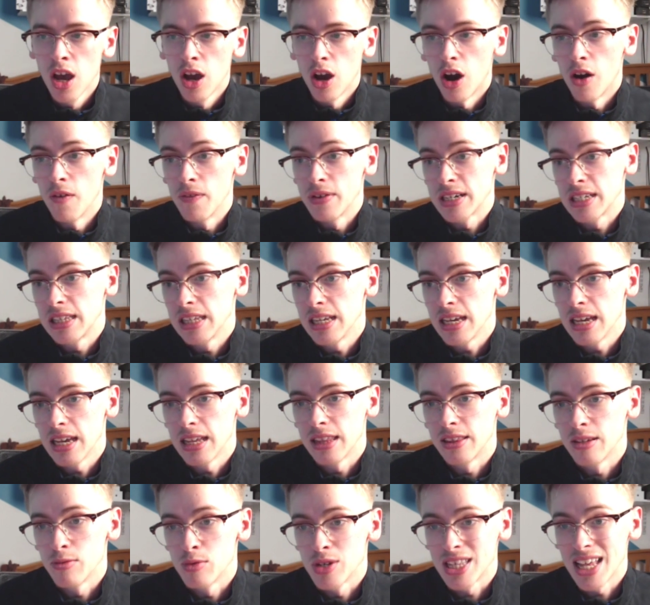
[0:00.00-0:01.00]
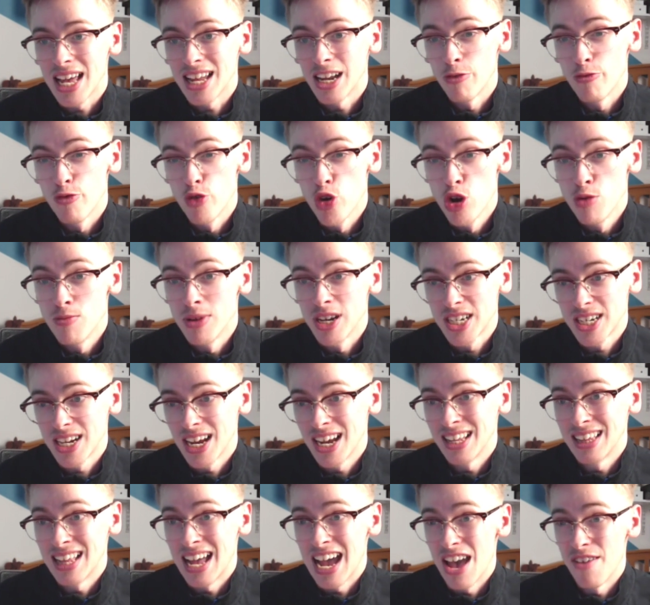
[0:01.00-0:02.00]
Obviously, there was then a rumour
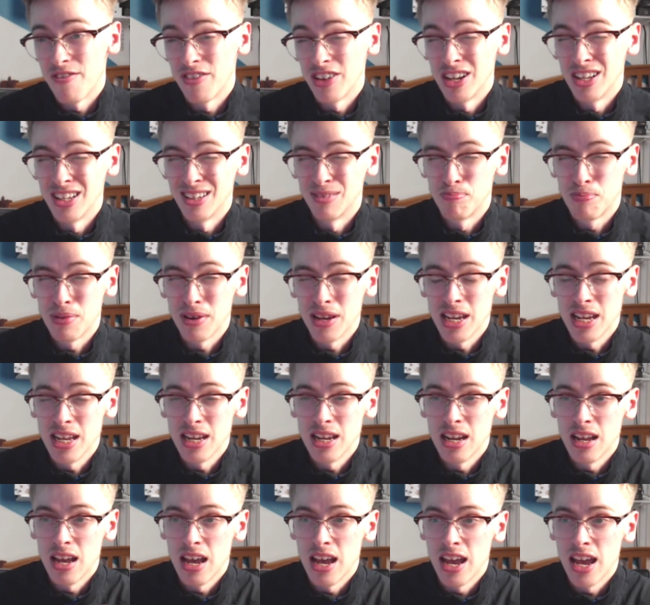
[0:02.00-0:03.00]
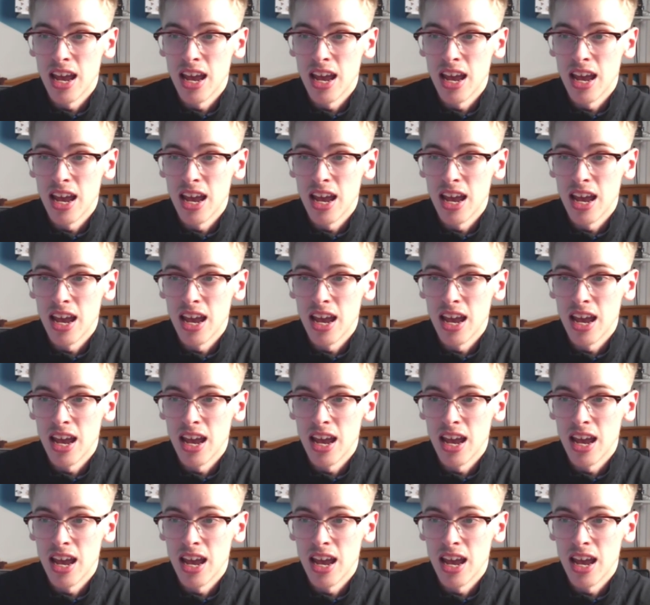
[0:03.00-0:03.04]
saying that Everton